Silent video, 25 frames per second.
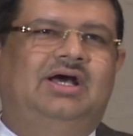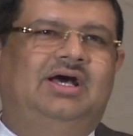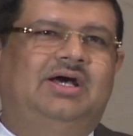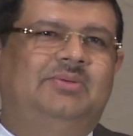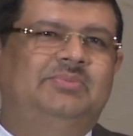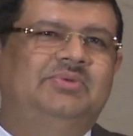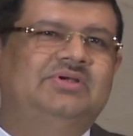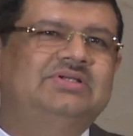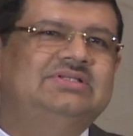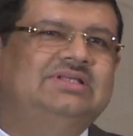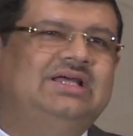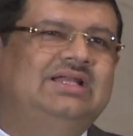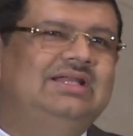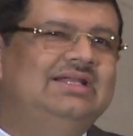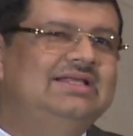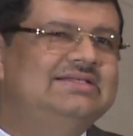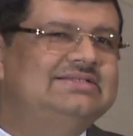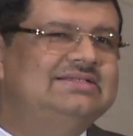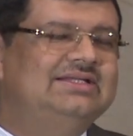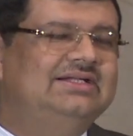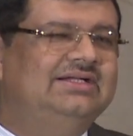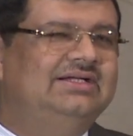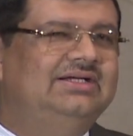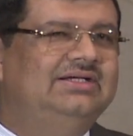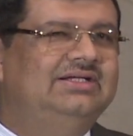Because
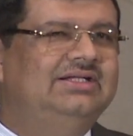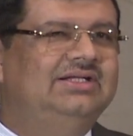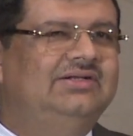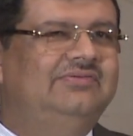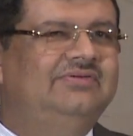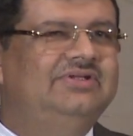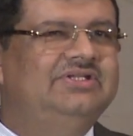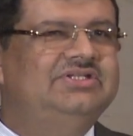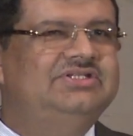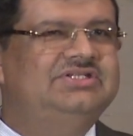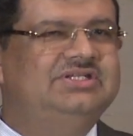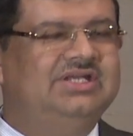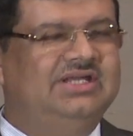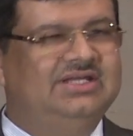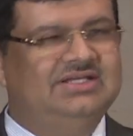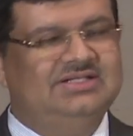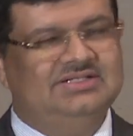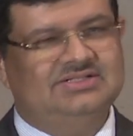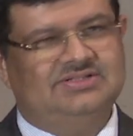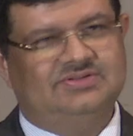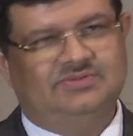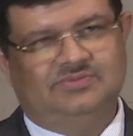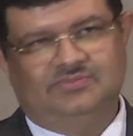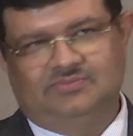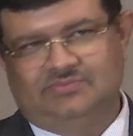unless and until we
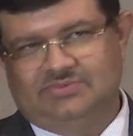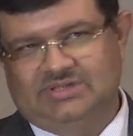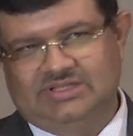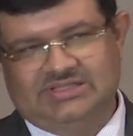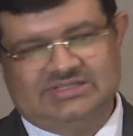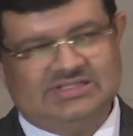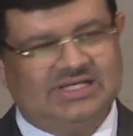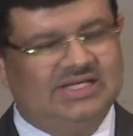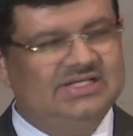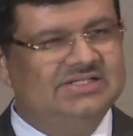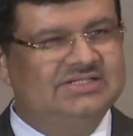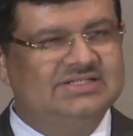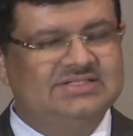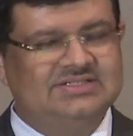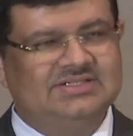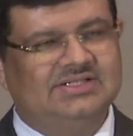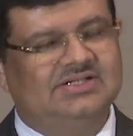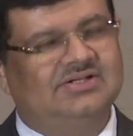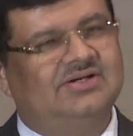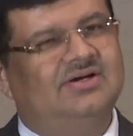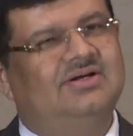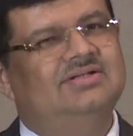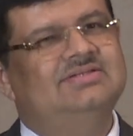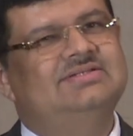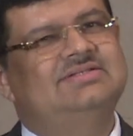change, the change is the
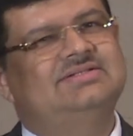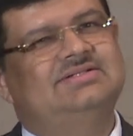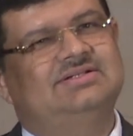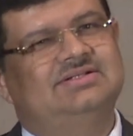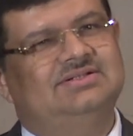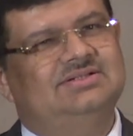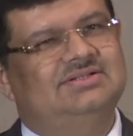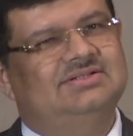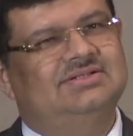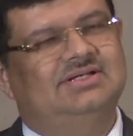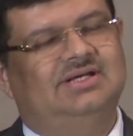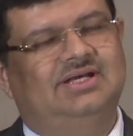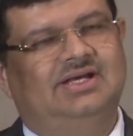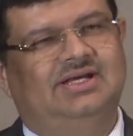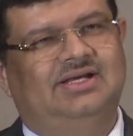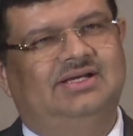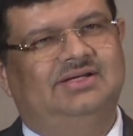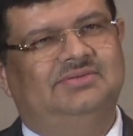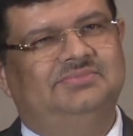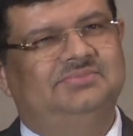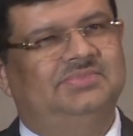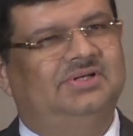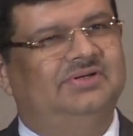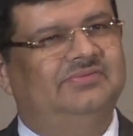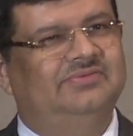constant,
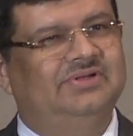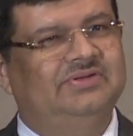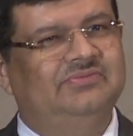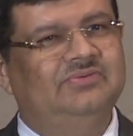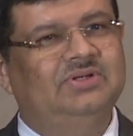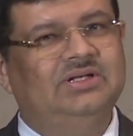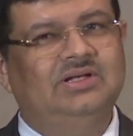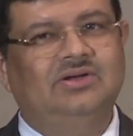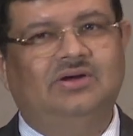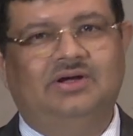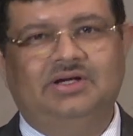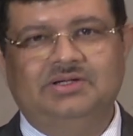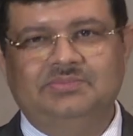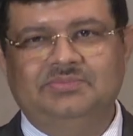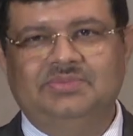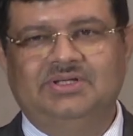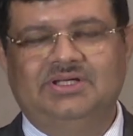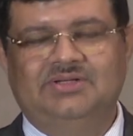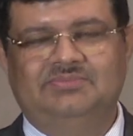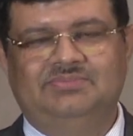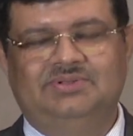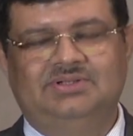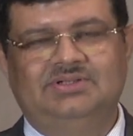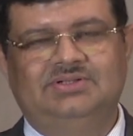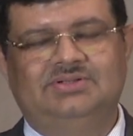we will not be
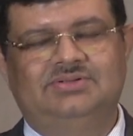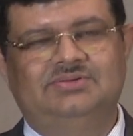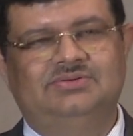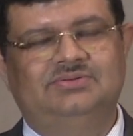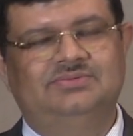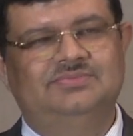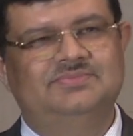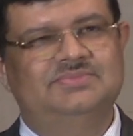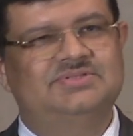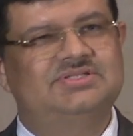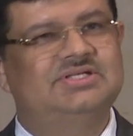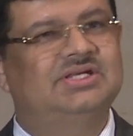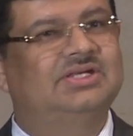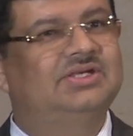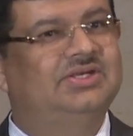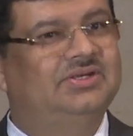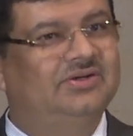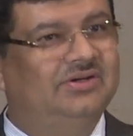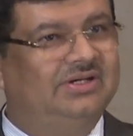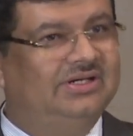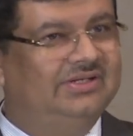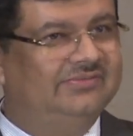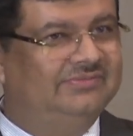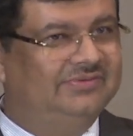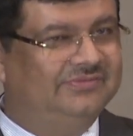able to
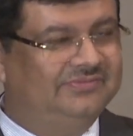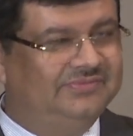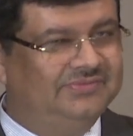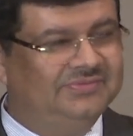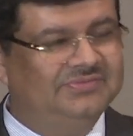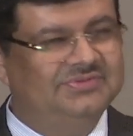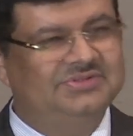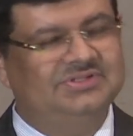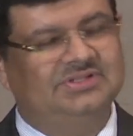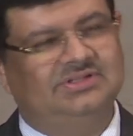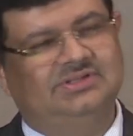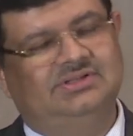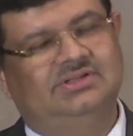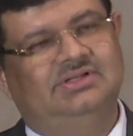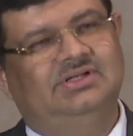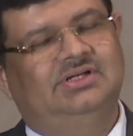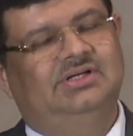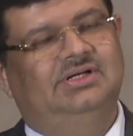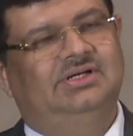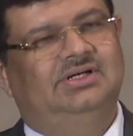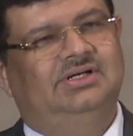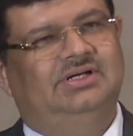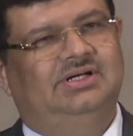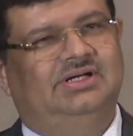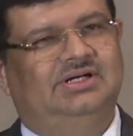secure our future
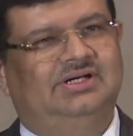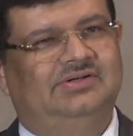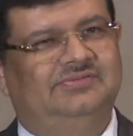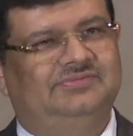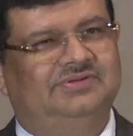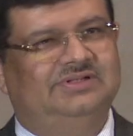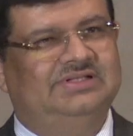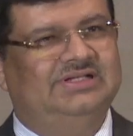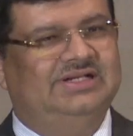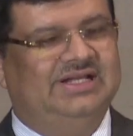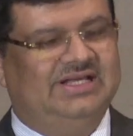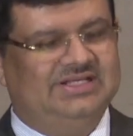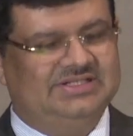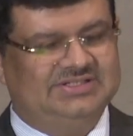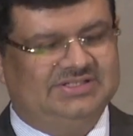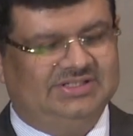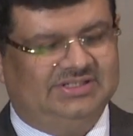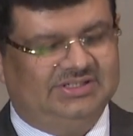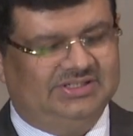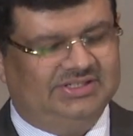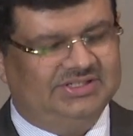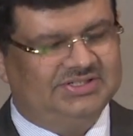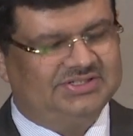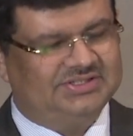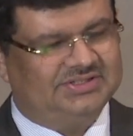for the next
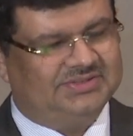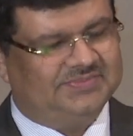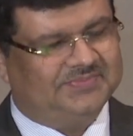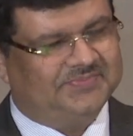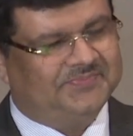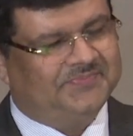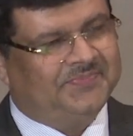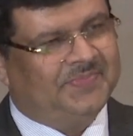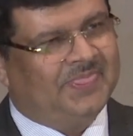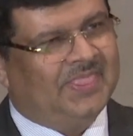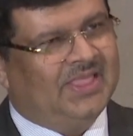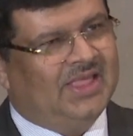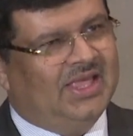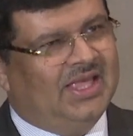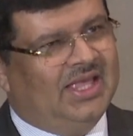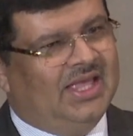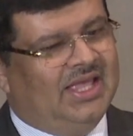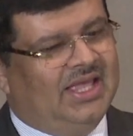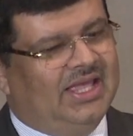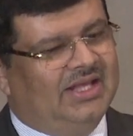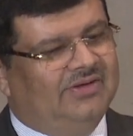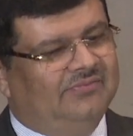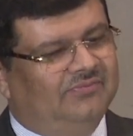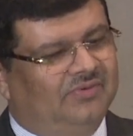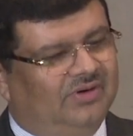generation.
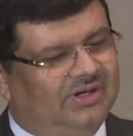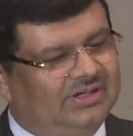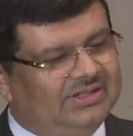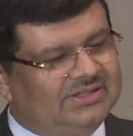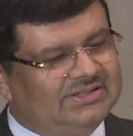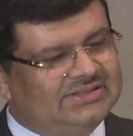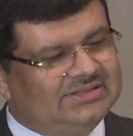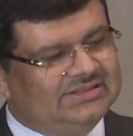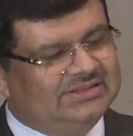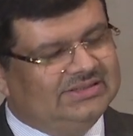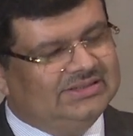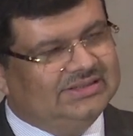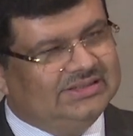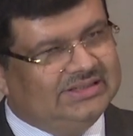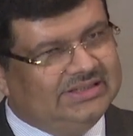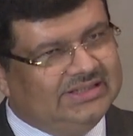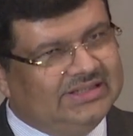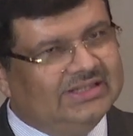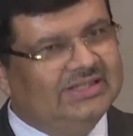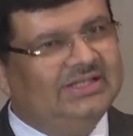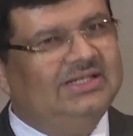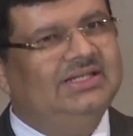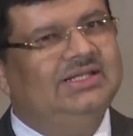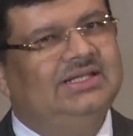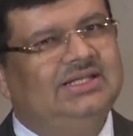And what
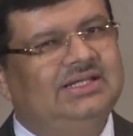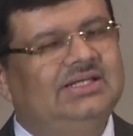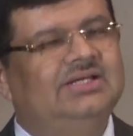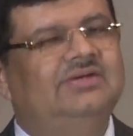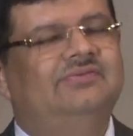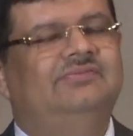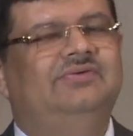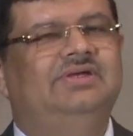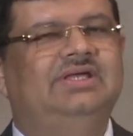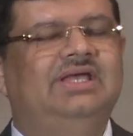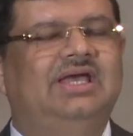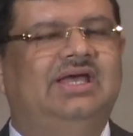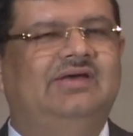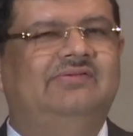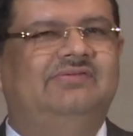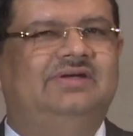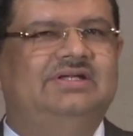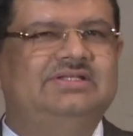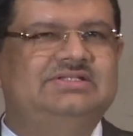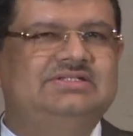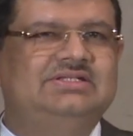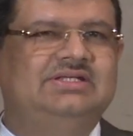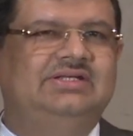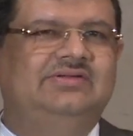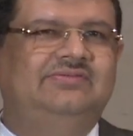really we have
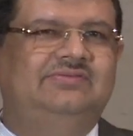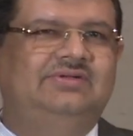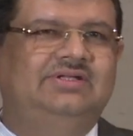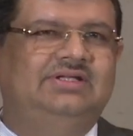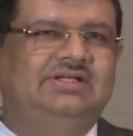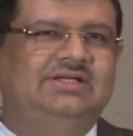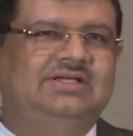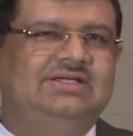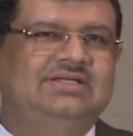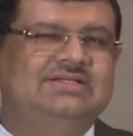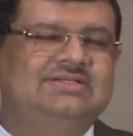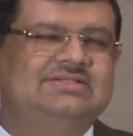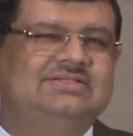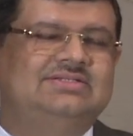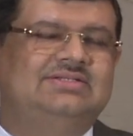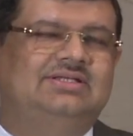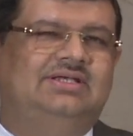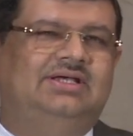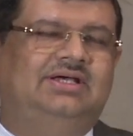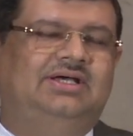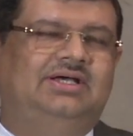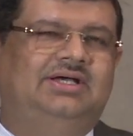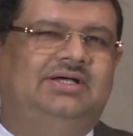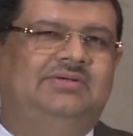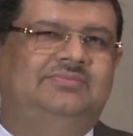achieved is
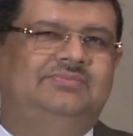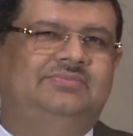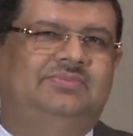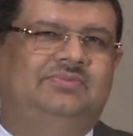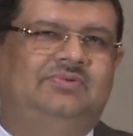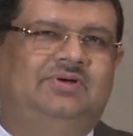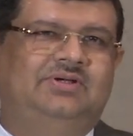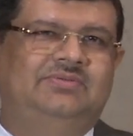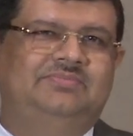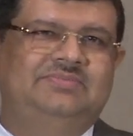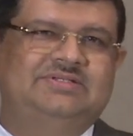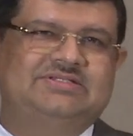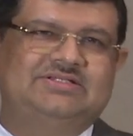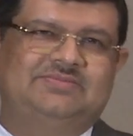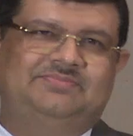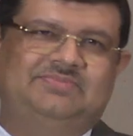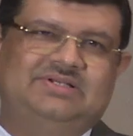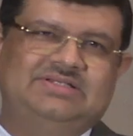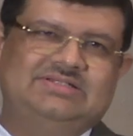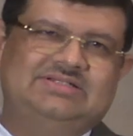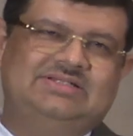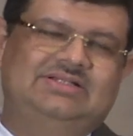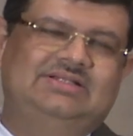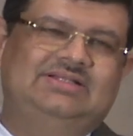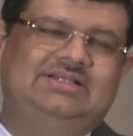what Mr.
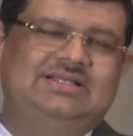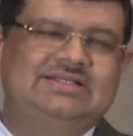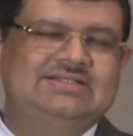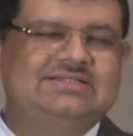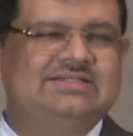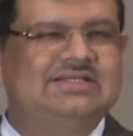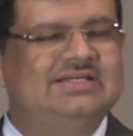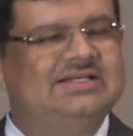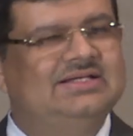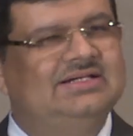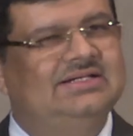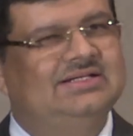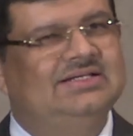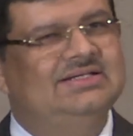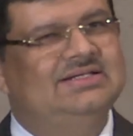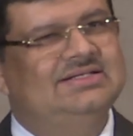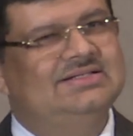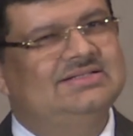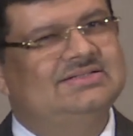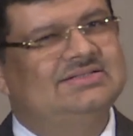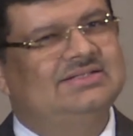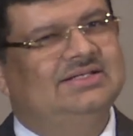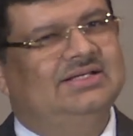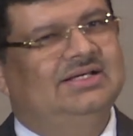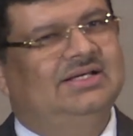Pachnanda said
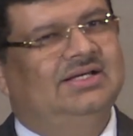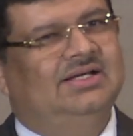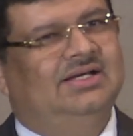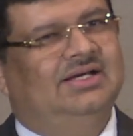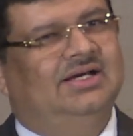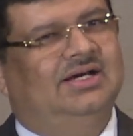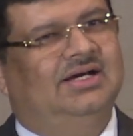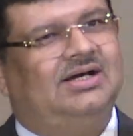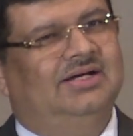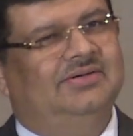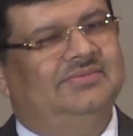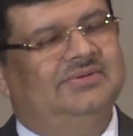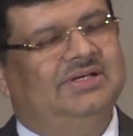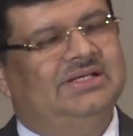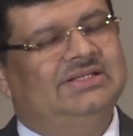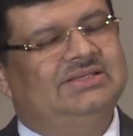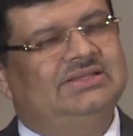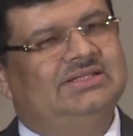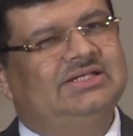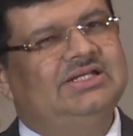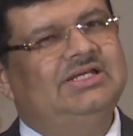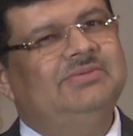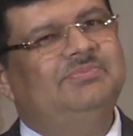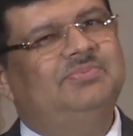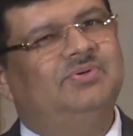is a
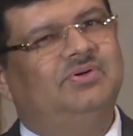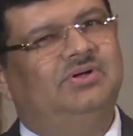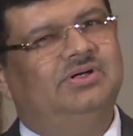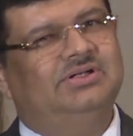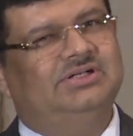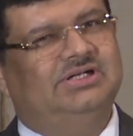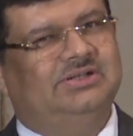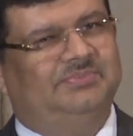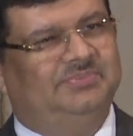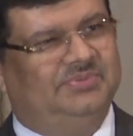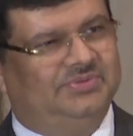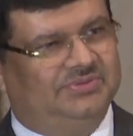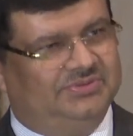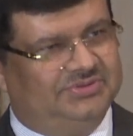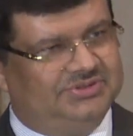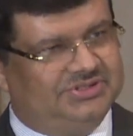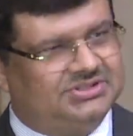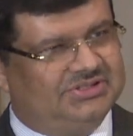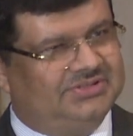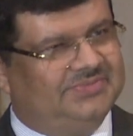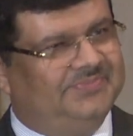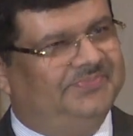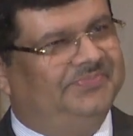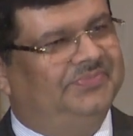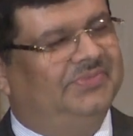three-pronged approach.